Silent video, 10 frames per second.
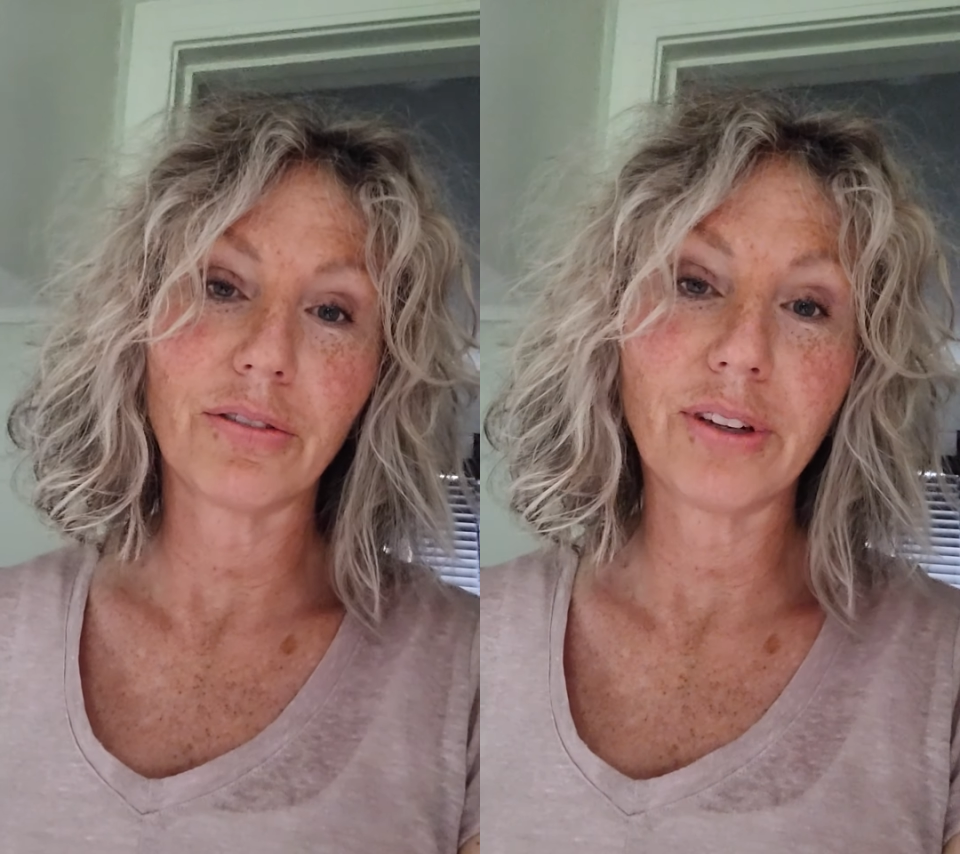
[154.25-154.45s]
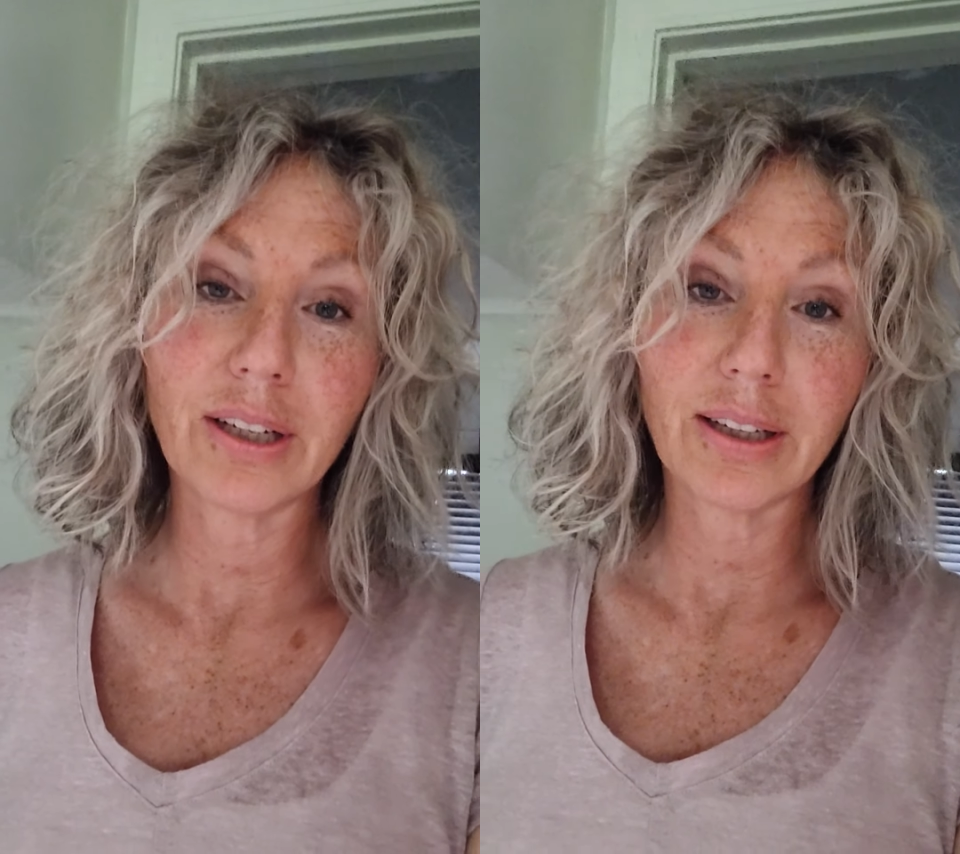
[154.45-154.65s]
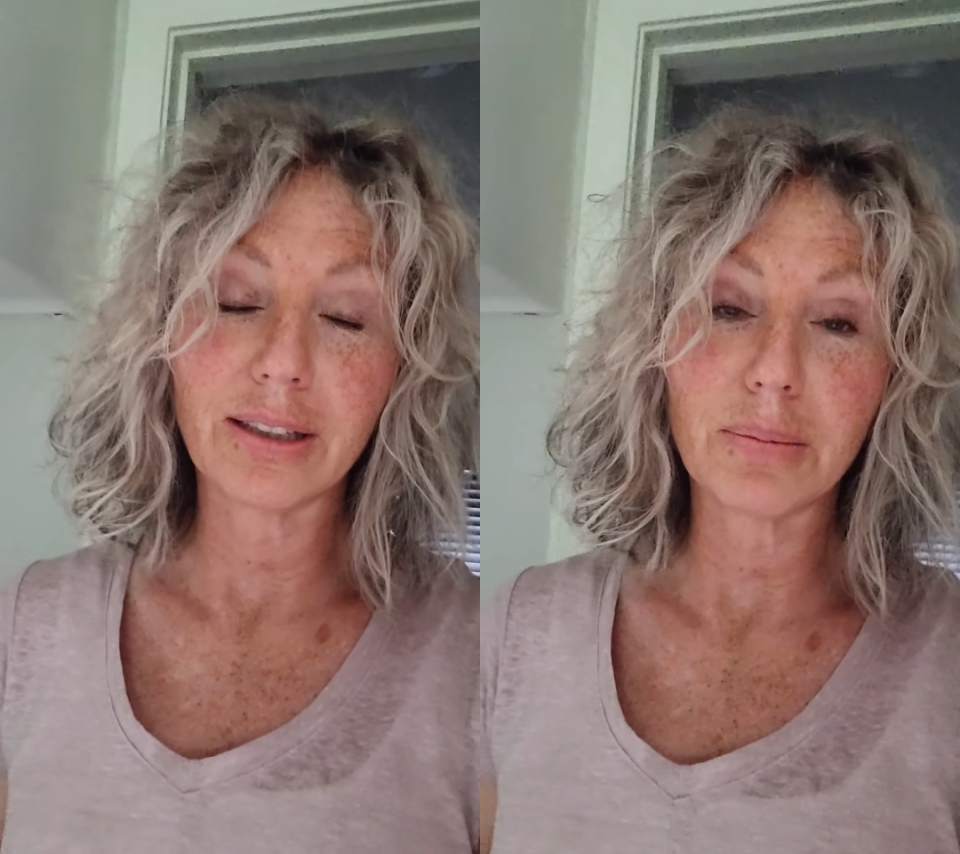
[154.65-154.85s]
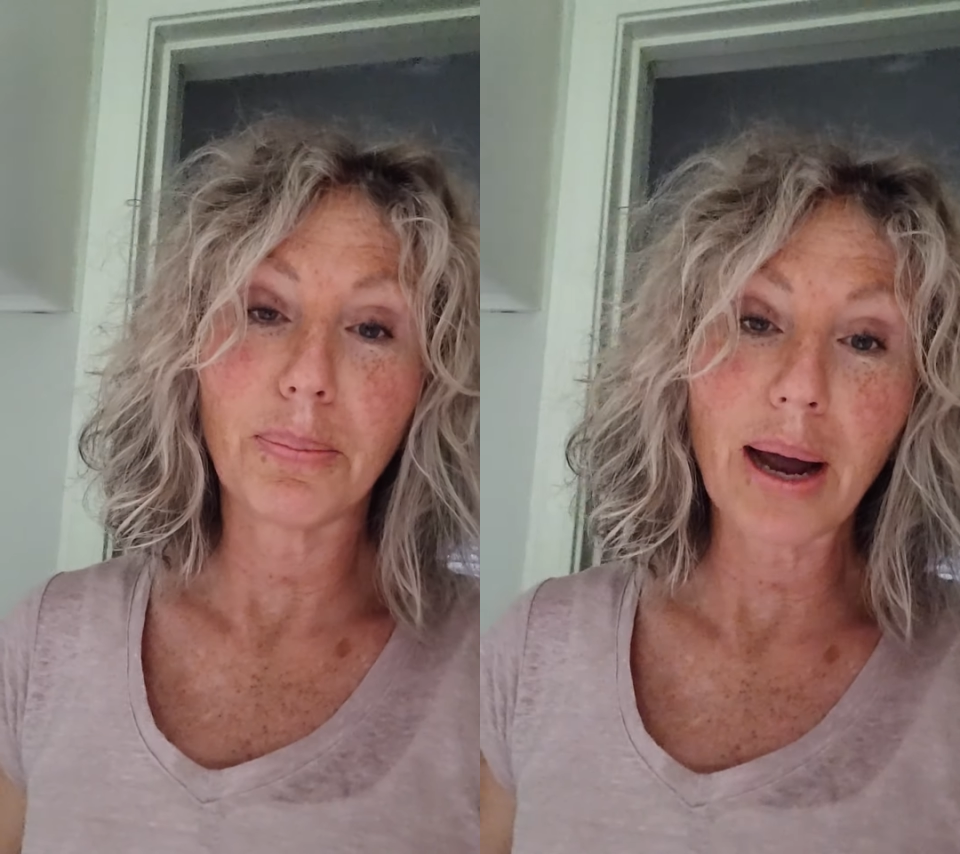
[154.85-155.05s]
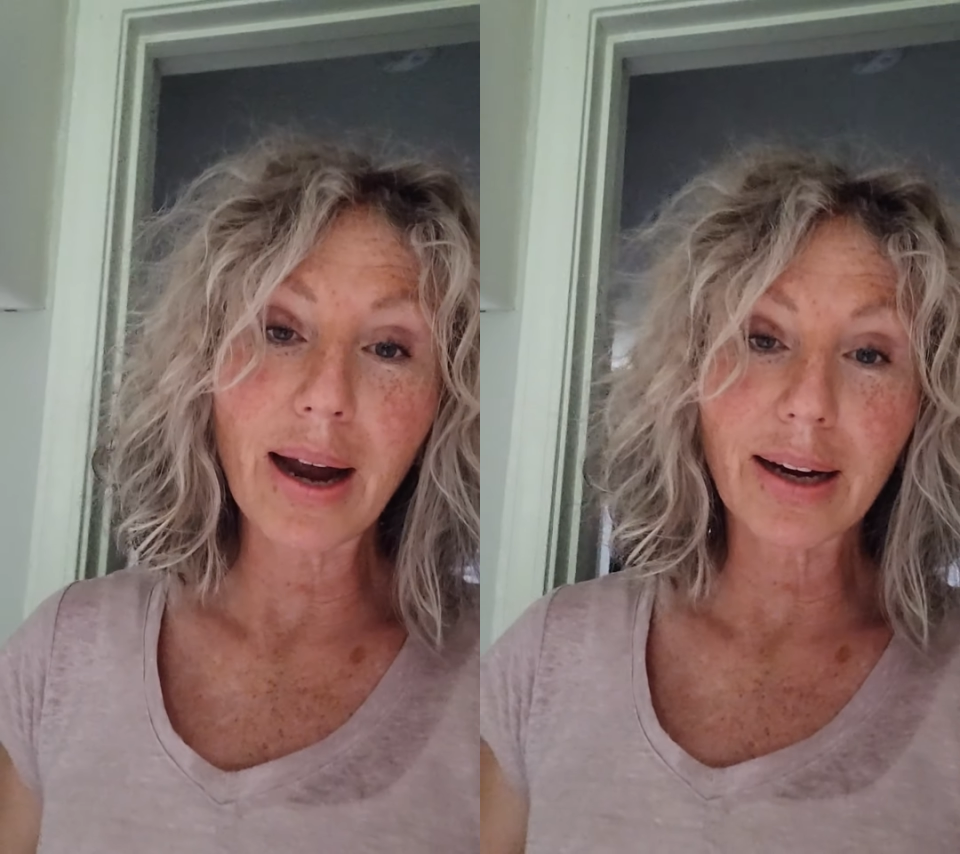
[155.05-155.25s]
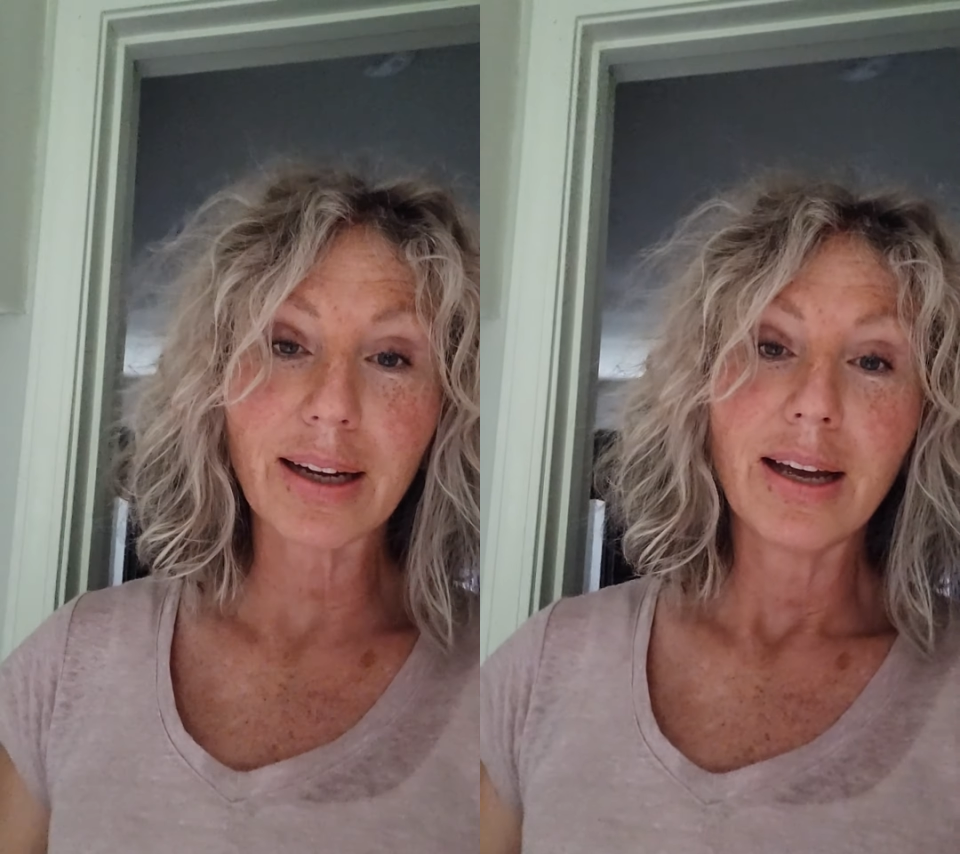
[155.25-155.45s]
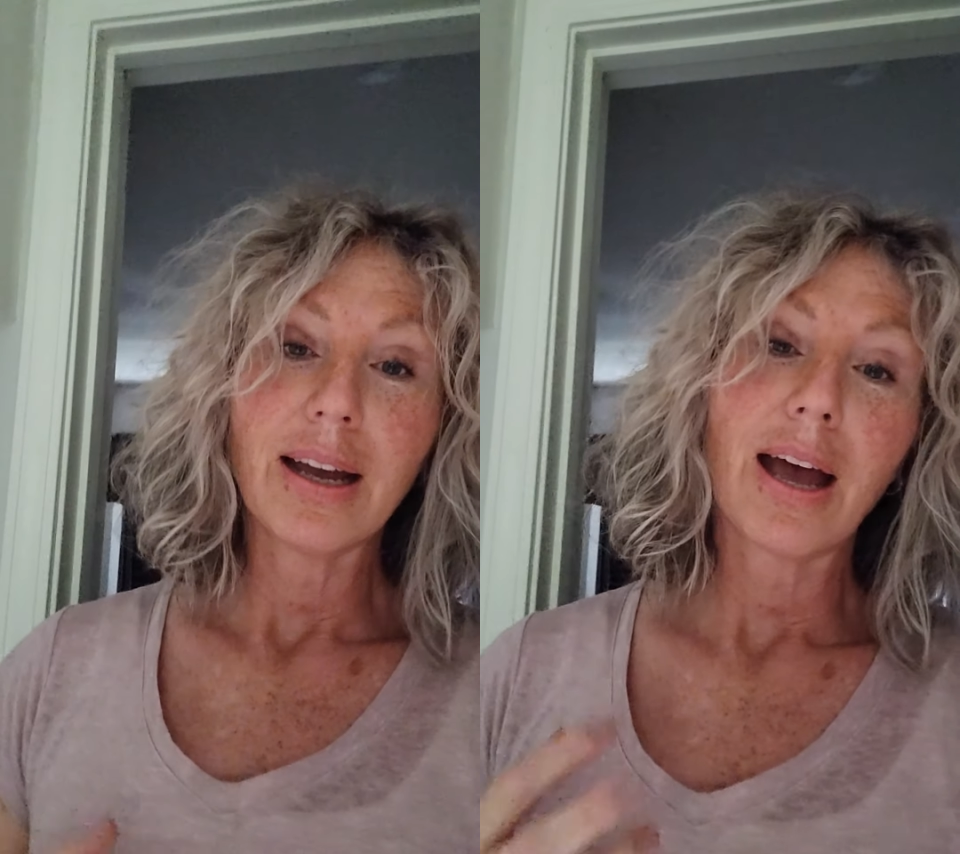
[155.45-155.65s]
feelings back.